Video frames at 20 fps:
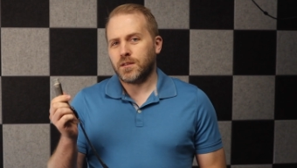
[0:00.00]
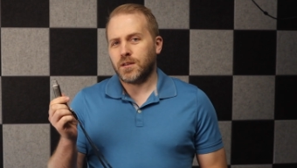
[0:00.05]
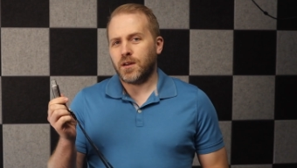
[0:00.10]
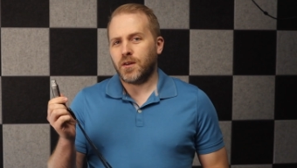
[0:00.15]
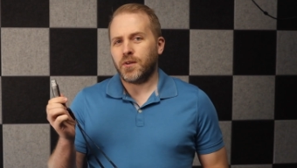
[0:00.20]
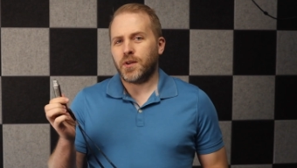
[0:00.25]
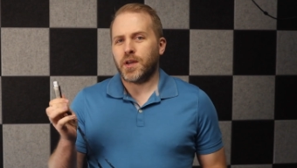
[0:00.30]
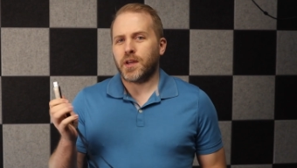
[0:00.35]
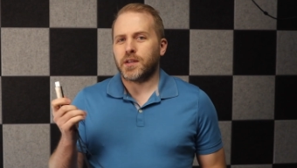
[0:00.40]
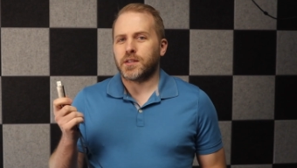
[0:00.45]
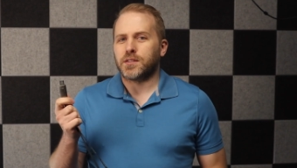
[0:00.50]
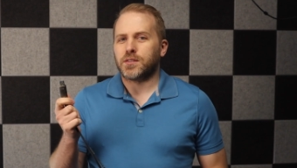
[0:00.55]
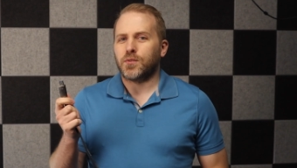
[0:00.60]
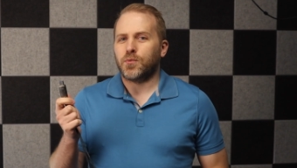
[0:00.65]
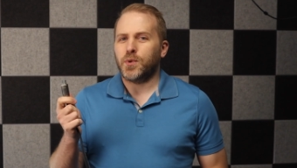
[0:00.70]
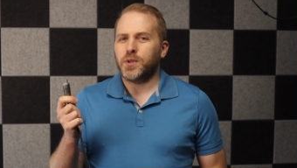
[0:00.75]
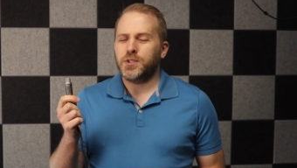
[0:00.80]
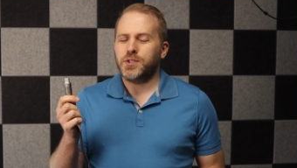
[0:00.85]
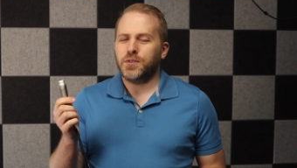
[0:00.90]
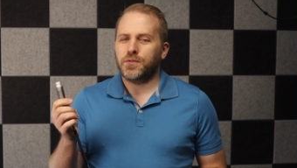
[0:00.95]
Okay, so
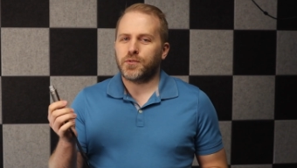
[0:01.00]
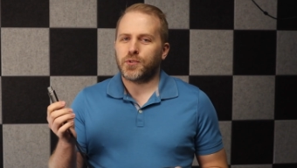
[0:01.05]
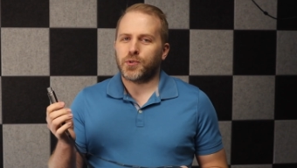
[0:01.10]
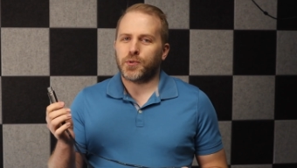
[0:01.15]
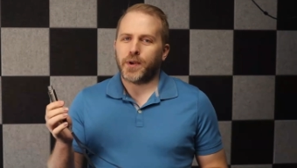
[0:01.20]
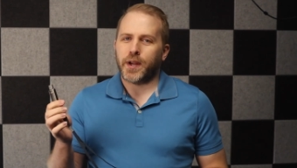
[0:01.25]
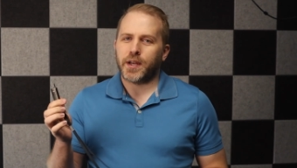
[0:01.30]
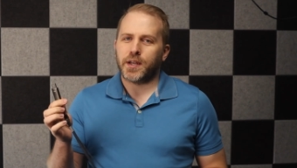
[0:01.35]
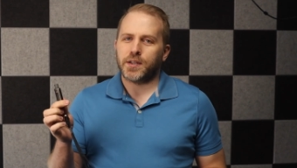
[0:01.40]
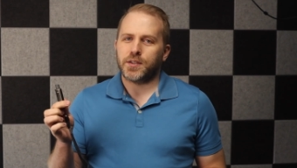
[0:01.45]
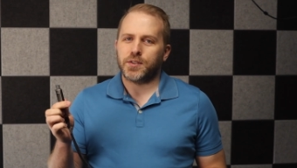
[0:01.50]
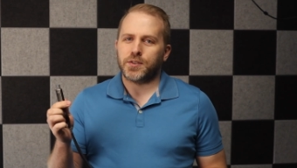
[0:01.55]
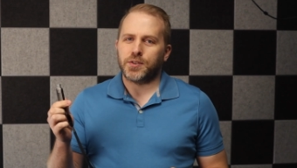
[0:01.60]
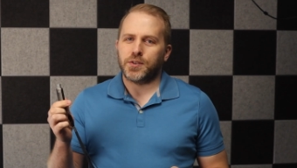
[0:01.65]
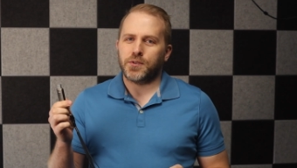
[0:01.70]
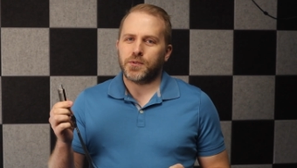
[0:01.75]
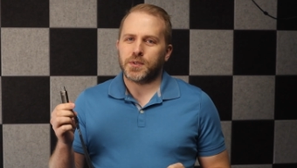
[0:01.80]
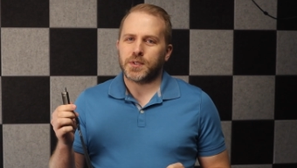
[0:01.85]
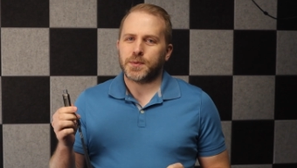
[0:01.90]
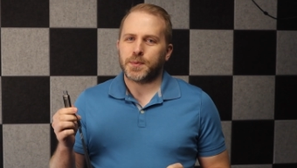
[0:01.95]
once you've created your
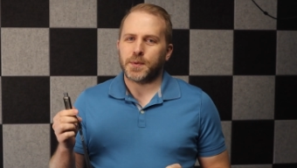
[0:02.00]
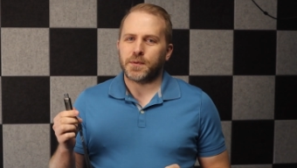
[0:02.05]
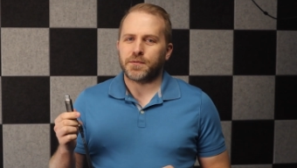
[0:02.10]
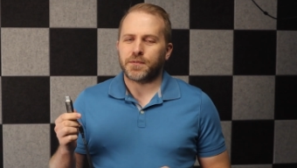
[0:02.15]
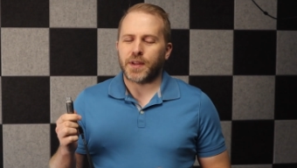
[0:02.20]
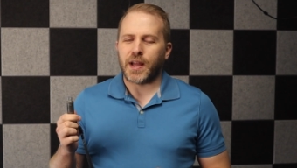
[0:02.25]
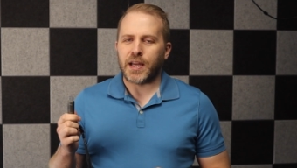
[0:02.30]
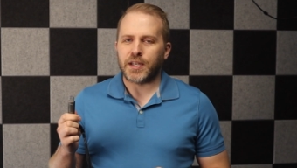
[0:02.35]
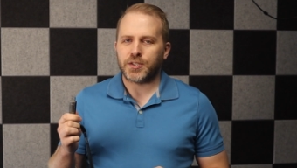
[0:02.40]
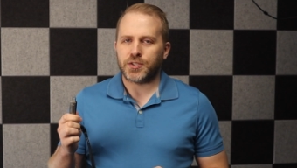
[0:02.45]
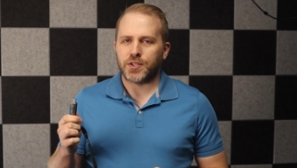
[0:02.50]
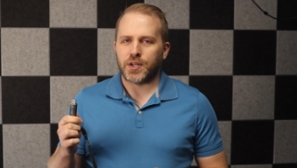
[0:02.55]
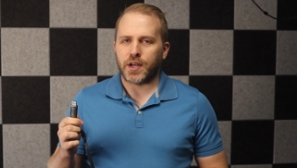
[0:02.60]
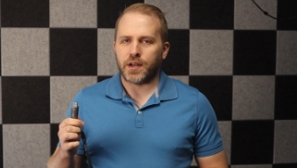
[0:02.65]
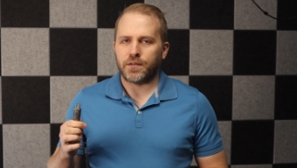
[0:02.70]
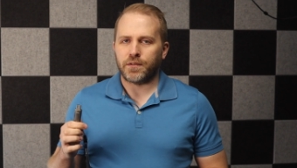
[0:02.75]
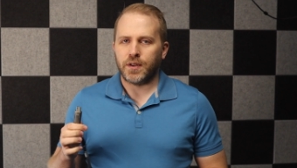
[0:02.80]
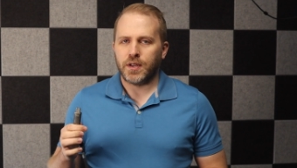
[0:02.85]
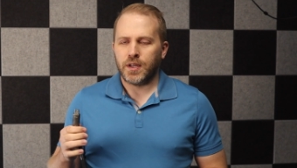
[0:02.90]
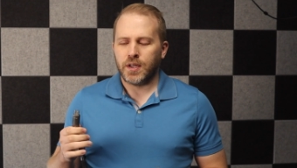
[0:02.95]
USB flash
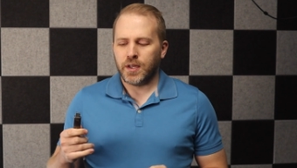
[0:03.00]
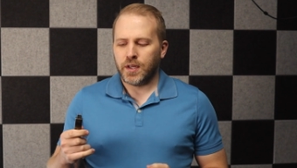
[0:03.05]
drive,